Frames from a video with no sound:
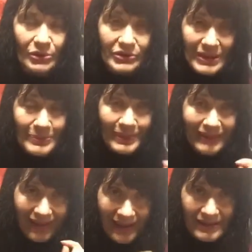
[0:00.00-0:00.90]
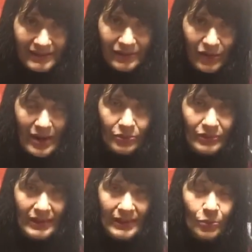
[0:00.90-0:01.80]
or 888
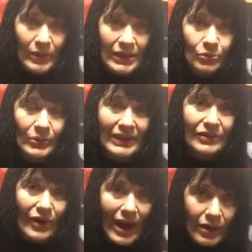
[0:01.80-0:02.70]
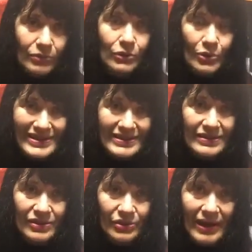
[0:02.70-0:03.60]
grounding, where we ground or
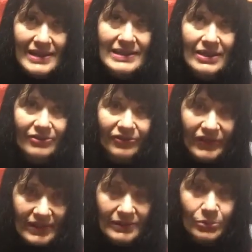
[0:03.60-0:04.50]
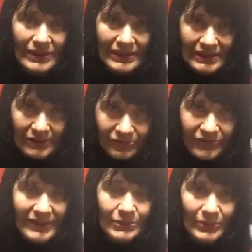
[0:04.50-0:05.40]
synchronize field within the
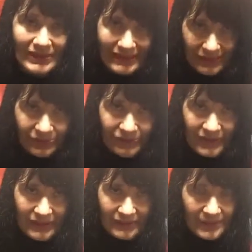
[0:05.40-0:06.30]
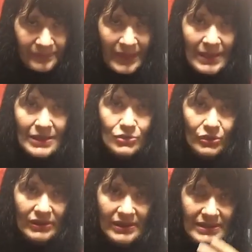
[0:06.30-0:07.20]
field within the field. So
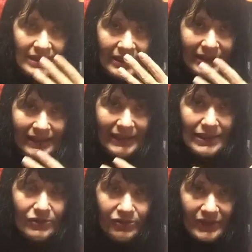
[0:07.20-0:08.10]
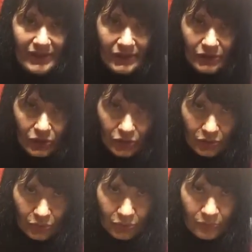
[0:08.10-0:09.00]
it is infinite
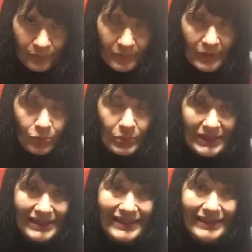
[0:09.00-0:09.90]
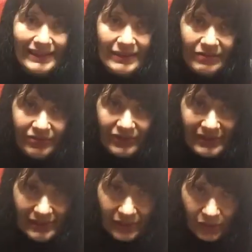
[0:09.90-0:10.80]
you within
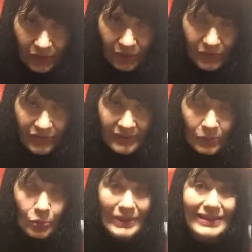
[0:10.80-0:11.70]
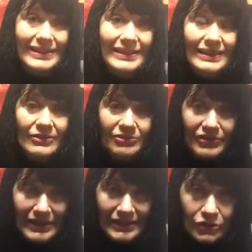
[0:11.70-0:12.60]
infinite earth within
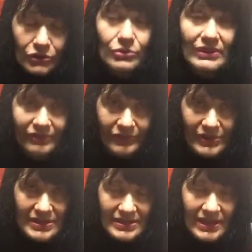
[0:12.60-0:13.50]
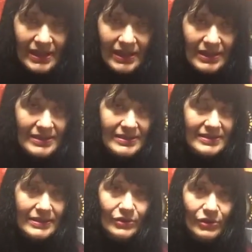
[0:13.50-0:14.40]
infinite universe,
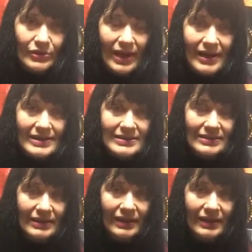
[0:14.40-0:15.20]
synchronized.